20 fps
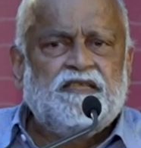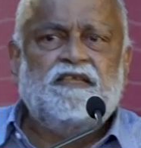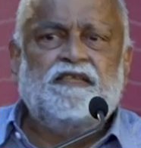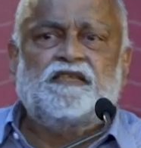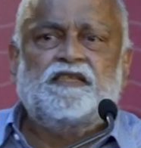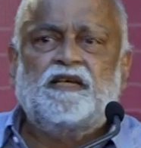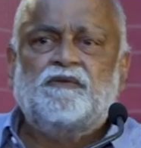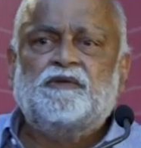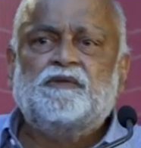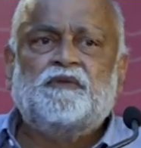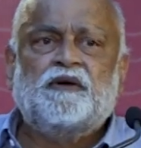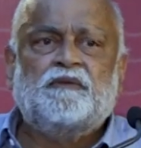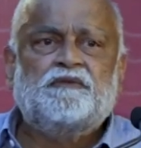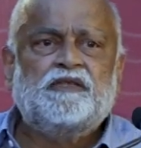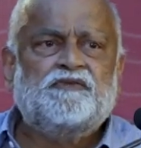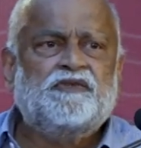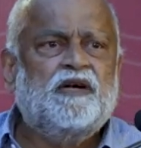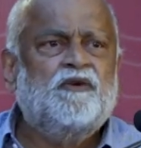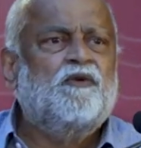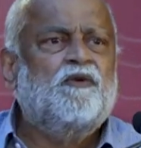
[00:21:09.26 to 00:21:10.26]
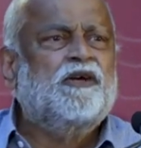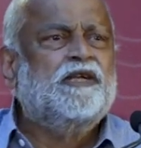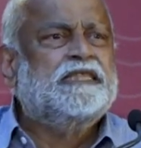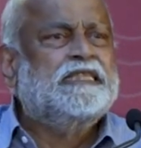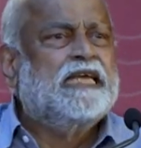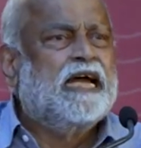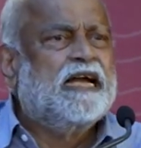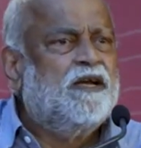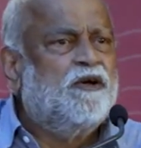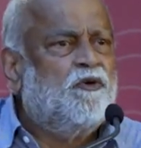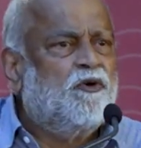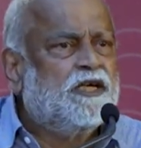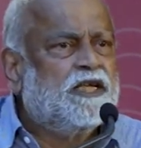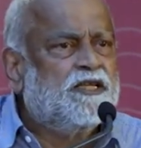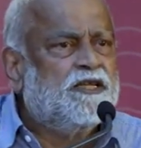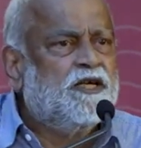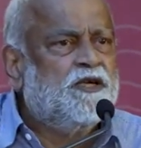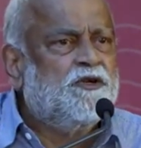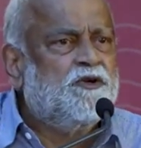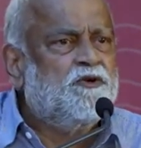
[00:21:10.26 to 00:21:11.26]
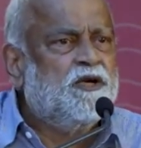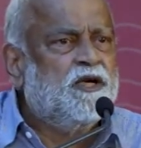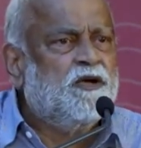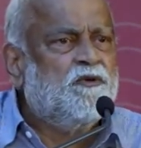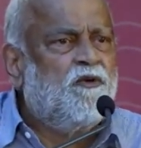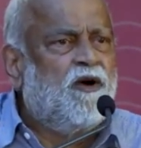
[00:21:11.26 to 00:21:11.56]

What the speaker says: the German public here, exactly what are they doing?